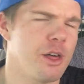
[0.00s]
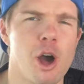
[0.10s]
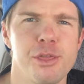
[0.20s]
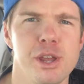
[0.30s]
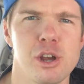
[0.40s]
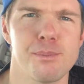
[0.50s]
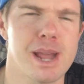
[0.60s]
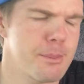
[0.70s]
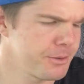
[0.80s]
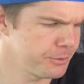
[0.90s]
I, I, think I'd
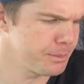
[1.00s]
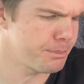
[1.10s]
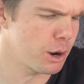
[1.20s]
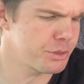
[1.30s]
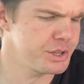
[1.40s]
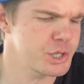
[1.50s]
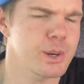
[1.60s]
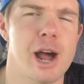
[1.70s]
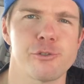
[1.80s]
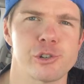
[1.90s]
be able to flip both
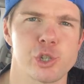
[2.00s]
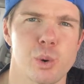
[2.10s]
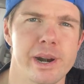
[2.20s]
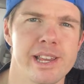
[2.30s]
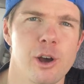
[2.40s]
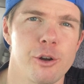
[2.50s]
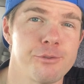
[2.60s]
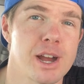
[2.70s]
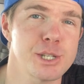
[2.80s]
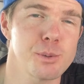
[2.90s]
into 120
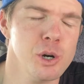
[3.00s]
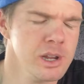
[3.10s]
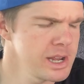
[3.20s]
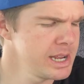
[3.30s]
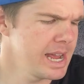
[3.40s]
on Facebook,